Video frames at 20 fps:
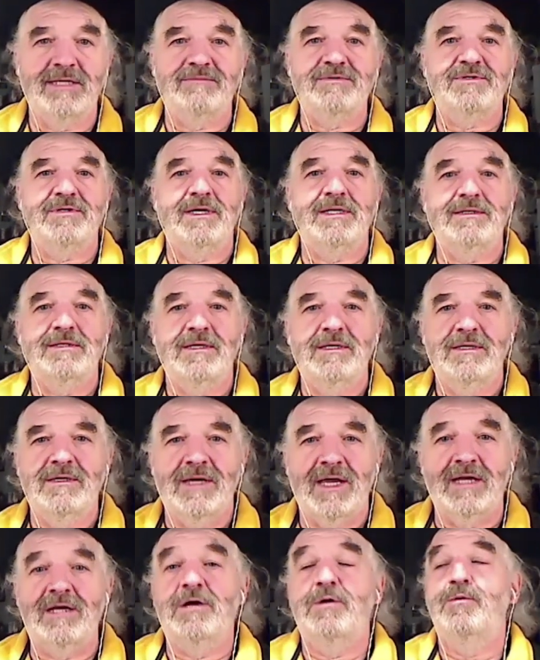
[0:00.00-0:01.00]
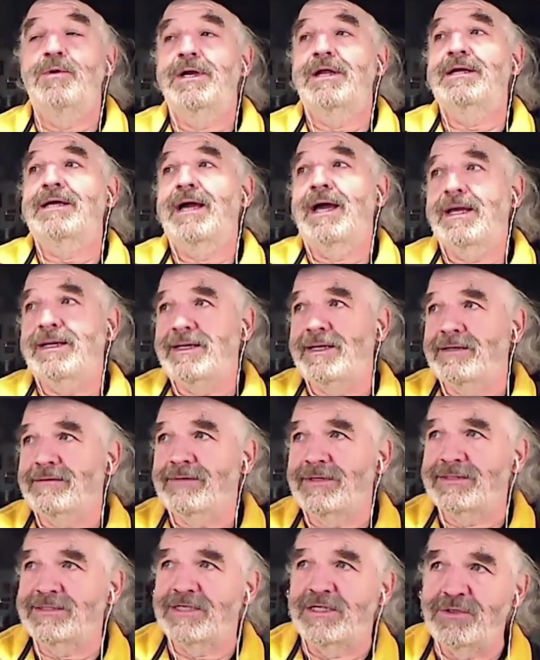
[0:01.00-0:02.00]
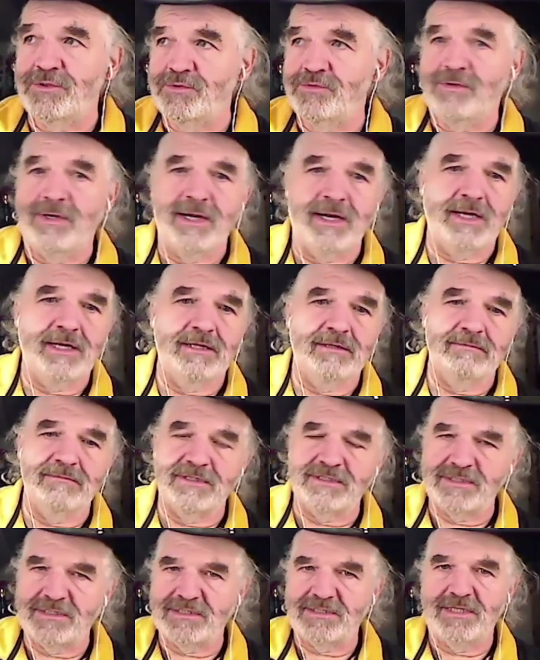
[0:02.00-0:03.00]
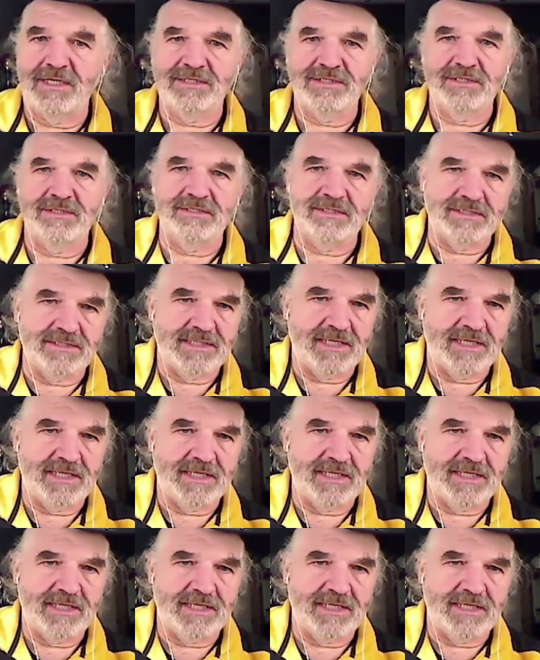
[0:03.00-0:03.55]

So I know what I got now. Right? It's a new item, it's a section, it's a